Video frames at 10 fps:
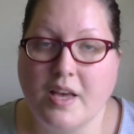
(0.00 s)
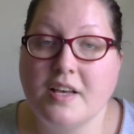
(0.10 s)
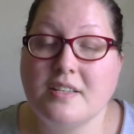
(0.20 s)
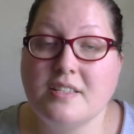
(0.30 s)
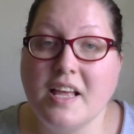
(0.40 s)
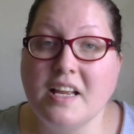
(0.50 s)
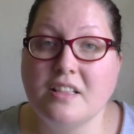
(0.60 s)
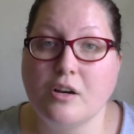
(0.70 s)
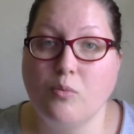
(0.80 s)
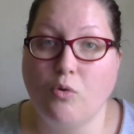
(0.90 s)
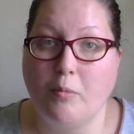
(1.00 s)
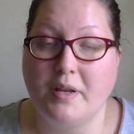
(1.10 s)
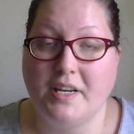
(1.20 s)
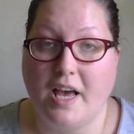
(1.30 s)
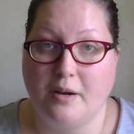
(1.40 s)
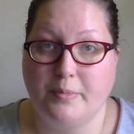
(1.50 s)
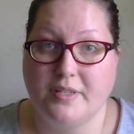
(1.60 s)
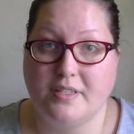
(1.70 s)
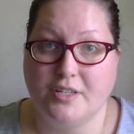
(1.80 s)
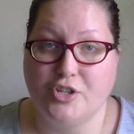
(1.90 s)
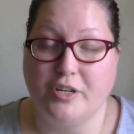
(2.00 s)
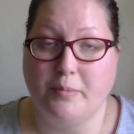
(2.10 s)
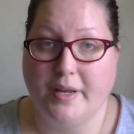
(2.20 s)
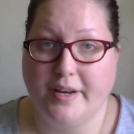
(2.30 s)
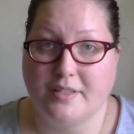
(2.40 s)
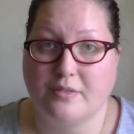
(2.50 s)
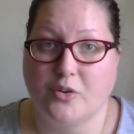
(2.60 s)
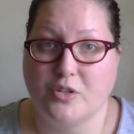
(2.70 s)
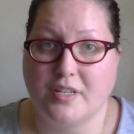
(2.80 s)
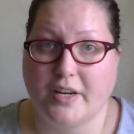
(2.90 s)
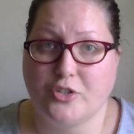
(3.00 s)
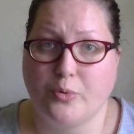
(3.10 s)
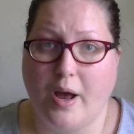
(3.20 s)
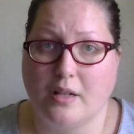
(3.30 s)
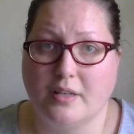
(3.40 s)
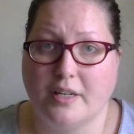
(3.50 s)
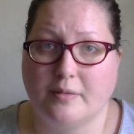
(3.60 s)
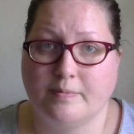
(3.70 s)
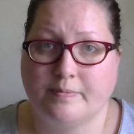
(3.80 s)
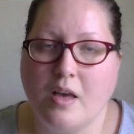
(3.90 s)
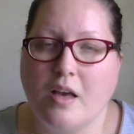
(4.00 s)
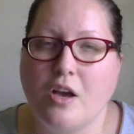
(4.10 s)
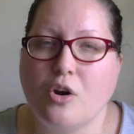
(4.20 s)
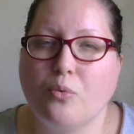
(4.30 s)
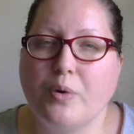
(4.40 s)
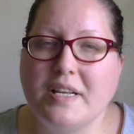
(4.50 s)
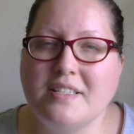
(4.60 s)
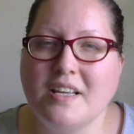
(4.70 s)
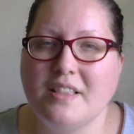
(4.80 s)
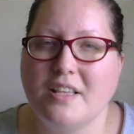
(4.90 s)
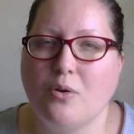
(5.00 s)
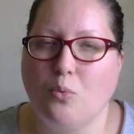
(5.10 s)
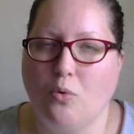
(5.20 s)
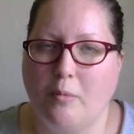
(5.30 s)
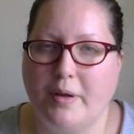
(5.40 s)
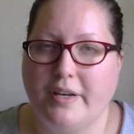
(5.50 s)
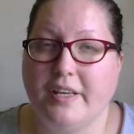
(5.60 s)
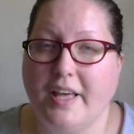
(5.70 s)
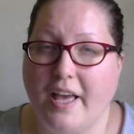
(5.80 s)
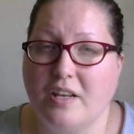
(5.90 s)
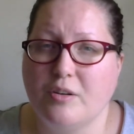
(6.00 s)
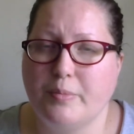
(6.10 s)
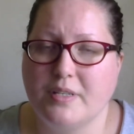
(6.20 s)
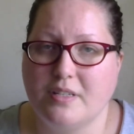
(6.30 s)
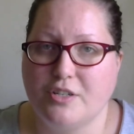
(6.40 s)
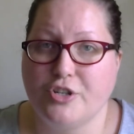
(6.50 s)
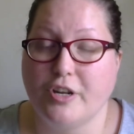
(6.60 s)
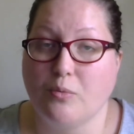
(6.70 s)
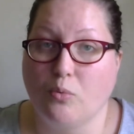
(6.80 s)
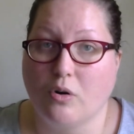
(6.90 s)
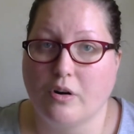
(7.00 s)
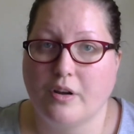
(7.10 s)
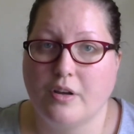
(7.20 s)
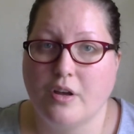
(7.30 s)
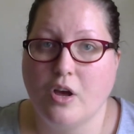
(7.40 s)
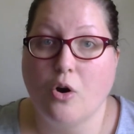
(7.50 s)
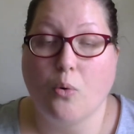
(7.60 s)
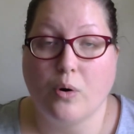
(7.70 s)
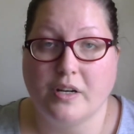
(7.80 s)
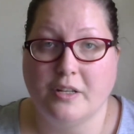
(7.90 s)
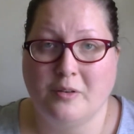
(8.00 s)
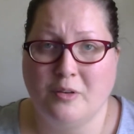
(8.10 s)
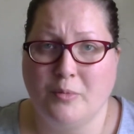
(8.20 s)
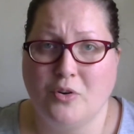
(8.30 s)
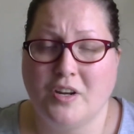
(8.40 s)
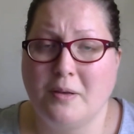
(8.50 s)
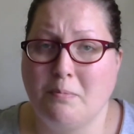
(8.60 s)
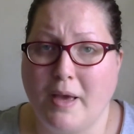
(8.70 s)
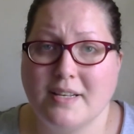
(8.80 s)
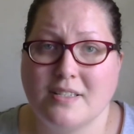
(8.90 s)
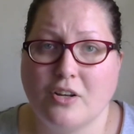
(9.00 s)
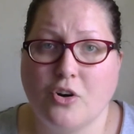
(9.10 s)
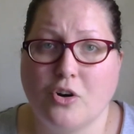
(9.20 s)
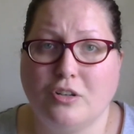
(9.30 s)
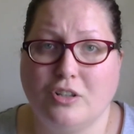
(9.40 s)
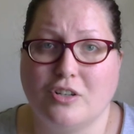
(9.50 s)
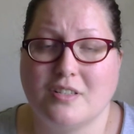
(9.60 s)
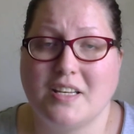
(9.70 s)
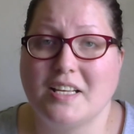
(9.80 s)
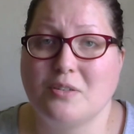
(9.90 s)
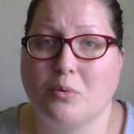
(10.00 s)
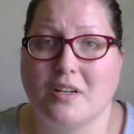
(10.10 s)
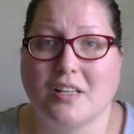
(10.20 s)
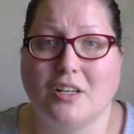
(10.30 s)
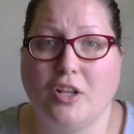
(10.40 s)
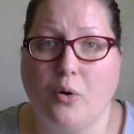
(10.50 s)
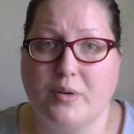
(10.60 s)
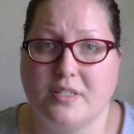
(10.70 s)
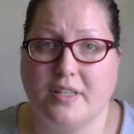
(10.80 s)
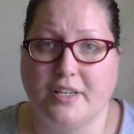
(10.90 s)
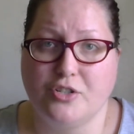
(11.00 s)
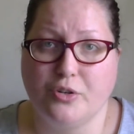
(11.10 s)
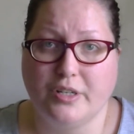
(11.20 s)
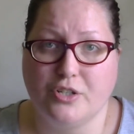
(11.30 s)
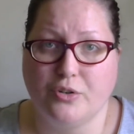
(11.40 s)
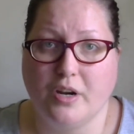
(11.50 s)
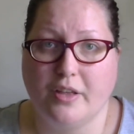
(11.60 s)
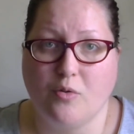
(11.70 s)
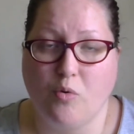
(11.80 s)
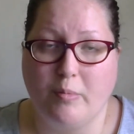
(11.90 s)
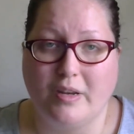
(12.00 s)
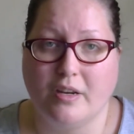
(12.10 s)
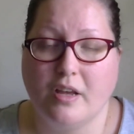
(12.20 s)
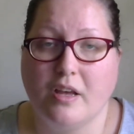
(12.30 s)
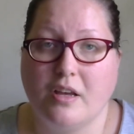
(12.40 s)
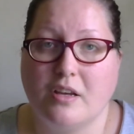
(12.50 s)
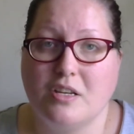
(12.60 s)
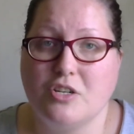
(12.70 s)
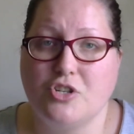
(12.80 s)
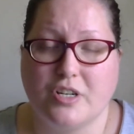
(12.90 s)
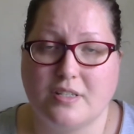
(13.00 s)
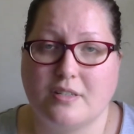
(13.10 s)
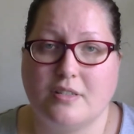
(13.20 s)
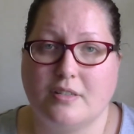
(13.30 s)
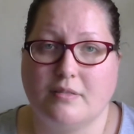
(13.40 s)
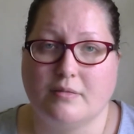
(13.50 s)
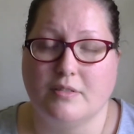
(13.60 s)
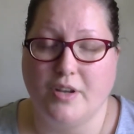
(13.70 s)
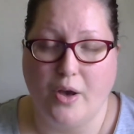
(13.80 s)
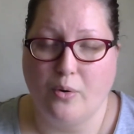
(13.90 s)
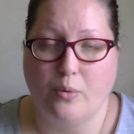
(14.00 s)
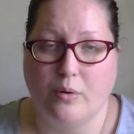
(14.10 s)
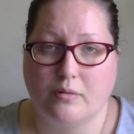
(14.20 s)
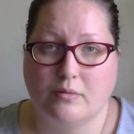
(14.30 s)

Saying that a woman got a position because of her sexuality. Reasoning that a woman gained a position at work or in the community based on her looks is one of the lowest things you can do to other women. Just no.